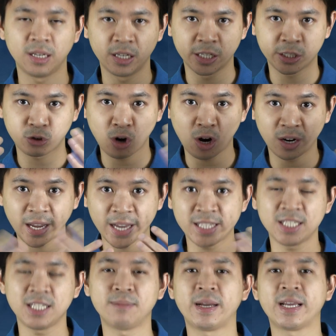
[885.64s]
strong light
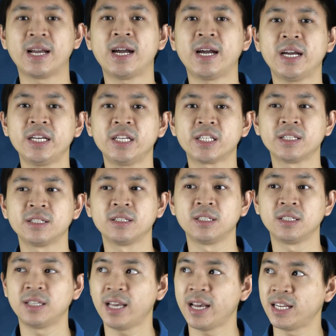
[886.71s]
in my eyes
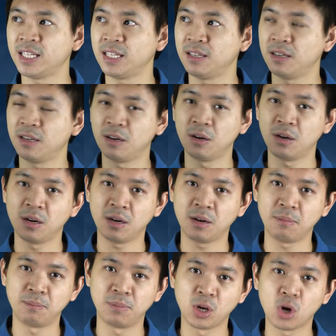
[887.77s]
and the
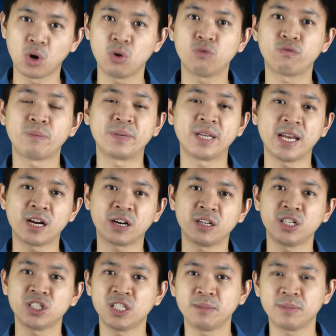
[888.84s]
blow from the air
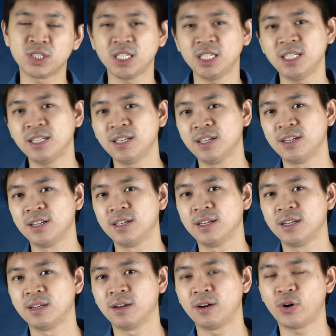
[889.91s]
conditioning machine
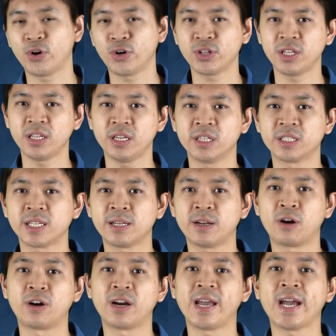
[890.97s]
are things that
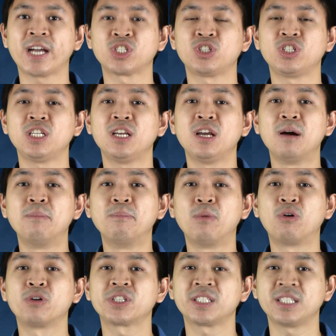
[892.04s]
are actually
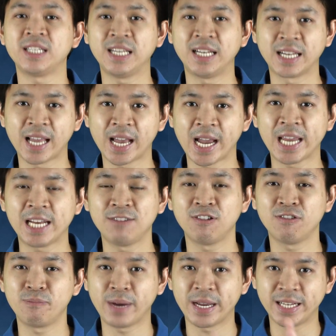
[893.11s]
most in line
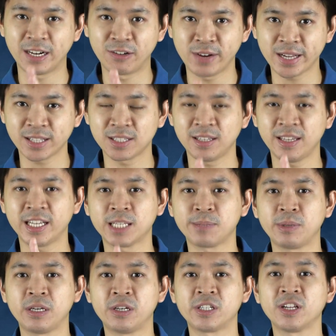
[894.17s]
with my direct
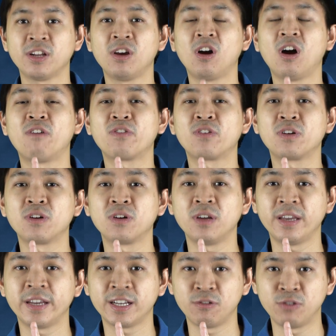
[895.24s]
experience of
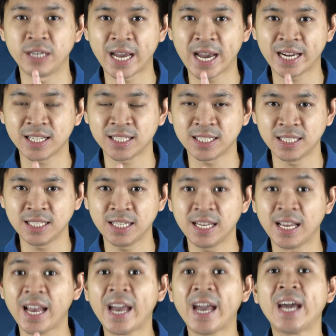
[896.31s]
reality
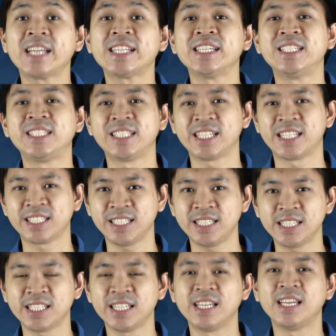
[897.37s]
as it just
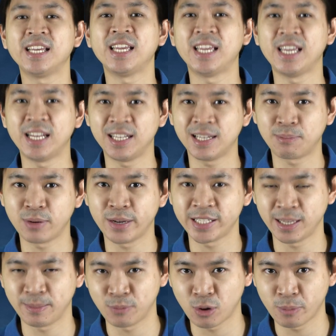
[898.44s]
is in the
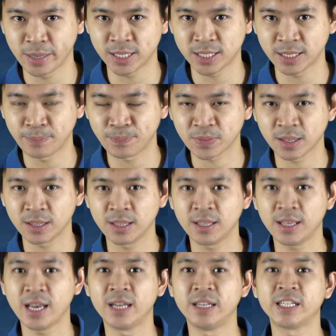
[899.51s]
present moment.
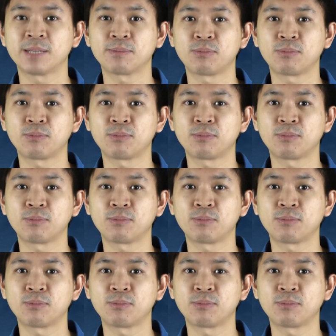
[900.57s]
And this